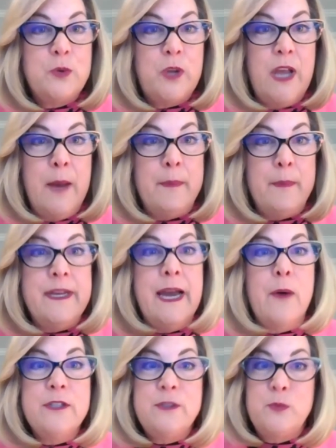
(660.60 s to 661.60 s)
happy
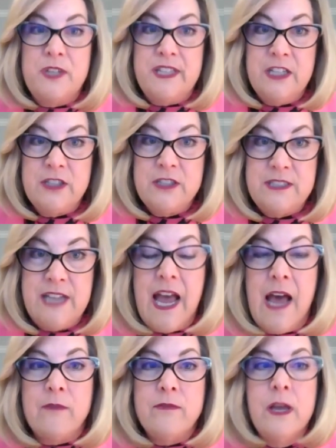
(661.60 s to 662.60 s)
hours with their
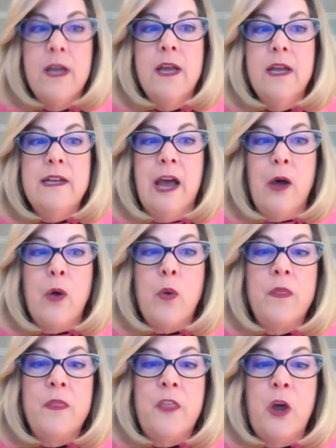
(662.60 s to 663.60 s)
staff. Now,
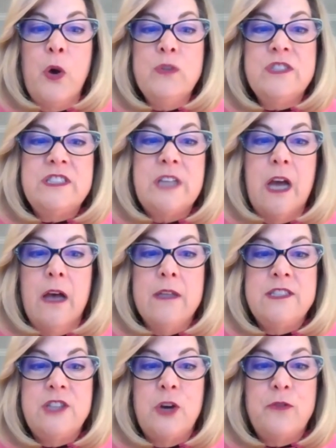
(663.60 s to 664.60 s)
those
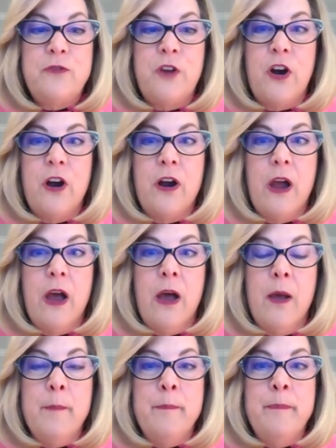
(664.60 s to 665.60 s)
so far,
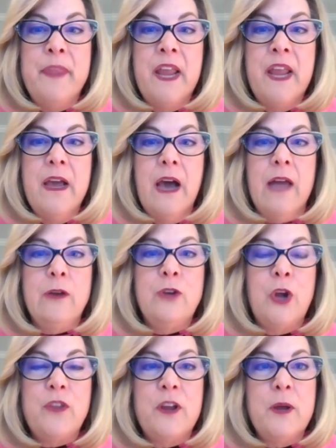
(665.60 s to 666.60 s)
I don't
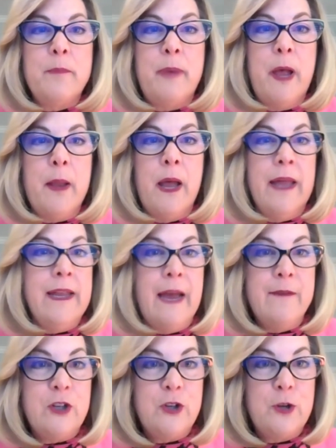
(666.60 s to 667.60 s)
know that I
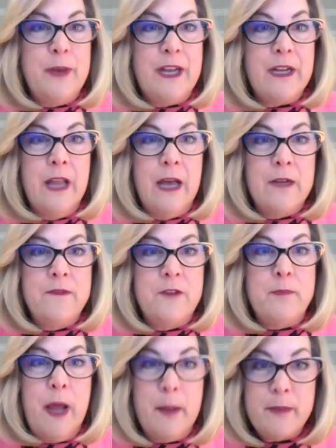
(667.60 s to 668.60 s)
haven't heard about a lot of the
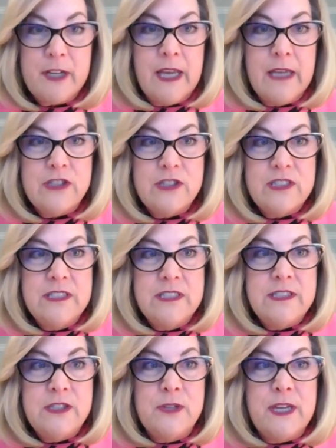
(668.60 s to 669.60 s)
public agencies
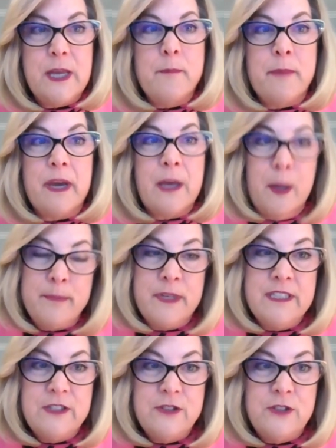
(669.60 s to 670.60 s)
doing it, but
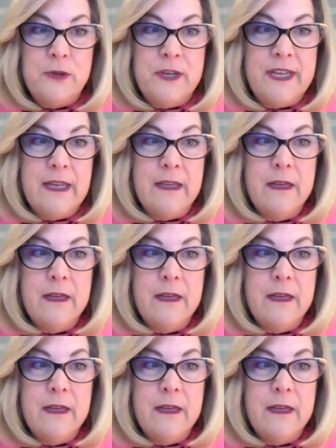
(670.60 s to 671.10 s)
companies are doing it.